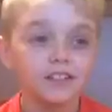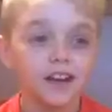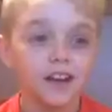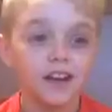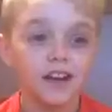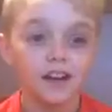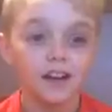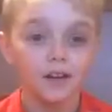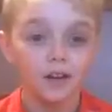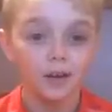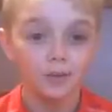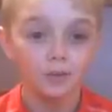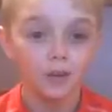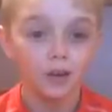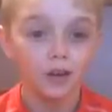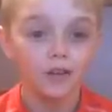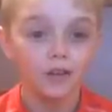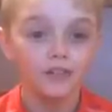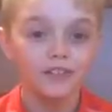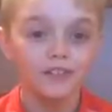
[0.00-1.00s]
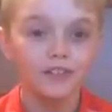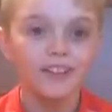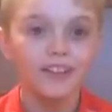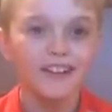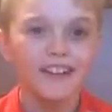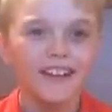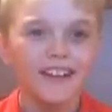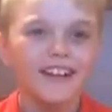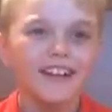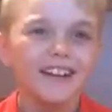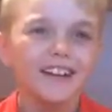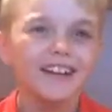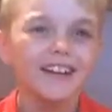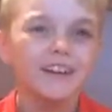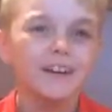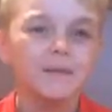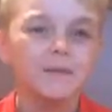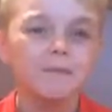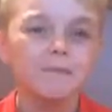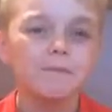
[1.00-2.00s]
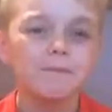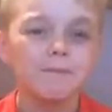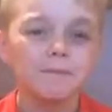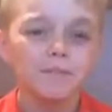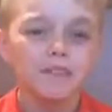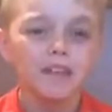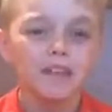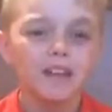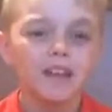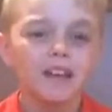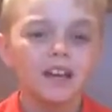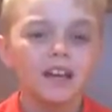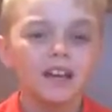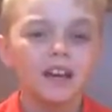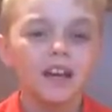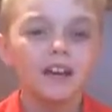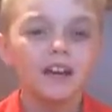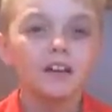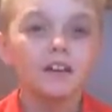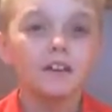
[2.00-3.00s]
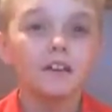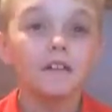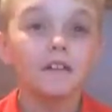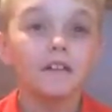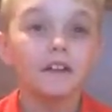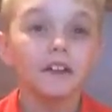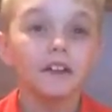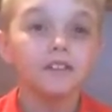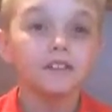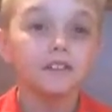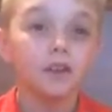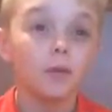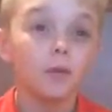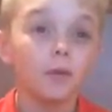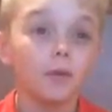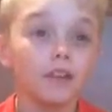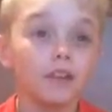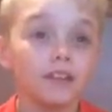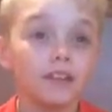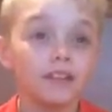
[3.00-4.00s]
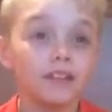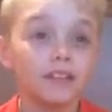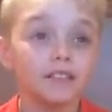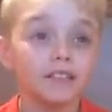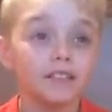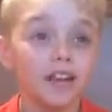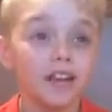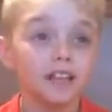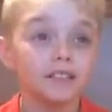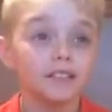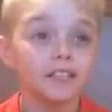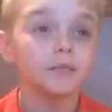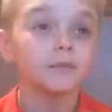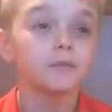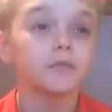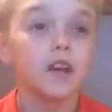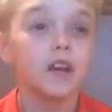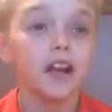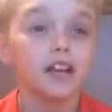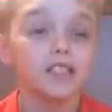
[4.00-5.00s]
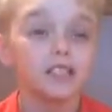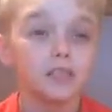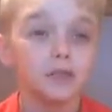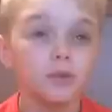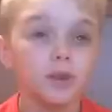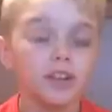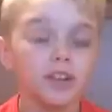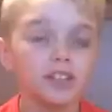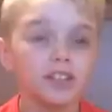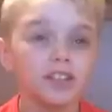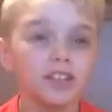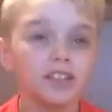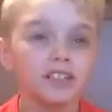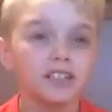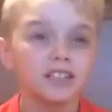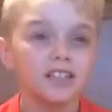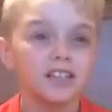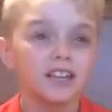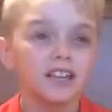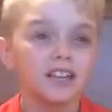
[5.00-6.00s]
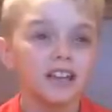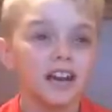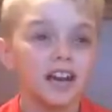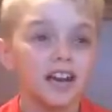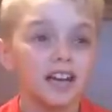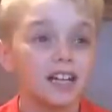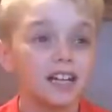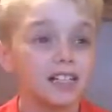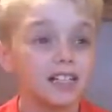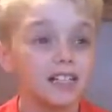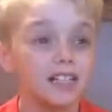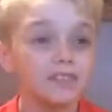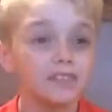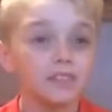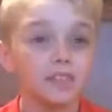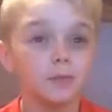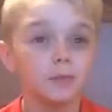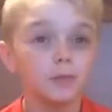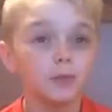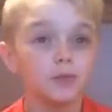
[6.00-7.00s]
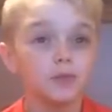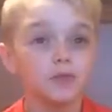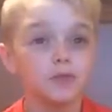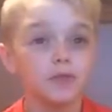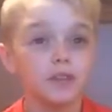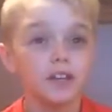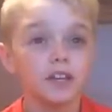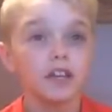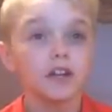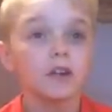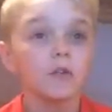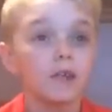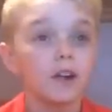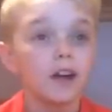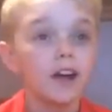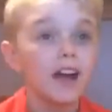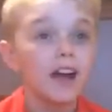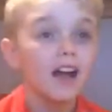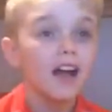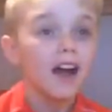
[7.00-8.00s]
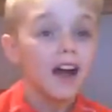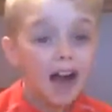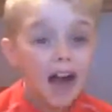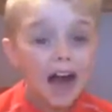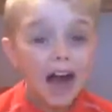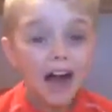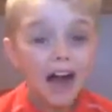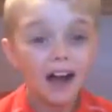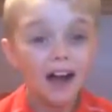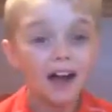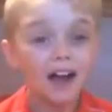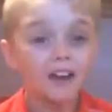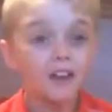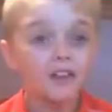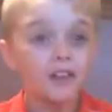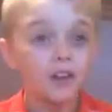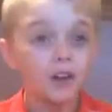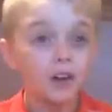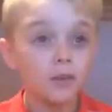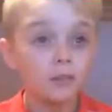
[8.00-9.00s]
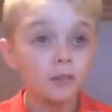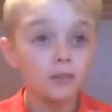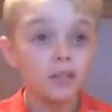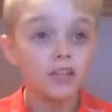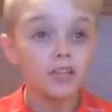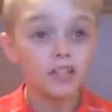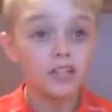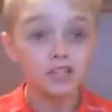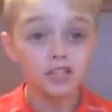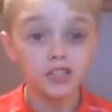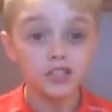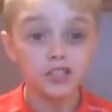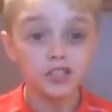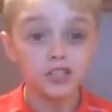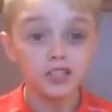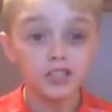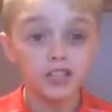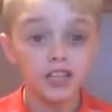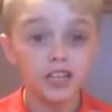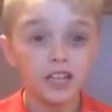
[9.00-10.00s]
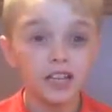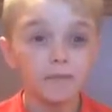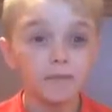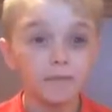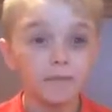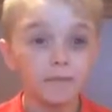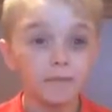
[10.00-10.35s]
that I'm blonde um, another thing is I'm wearing the exact same tracksuit as yesterday even the boots right now and I'm playing GTA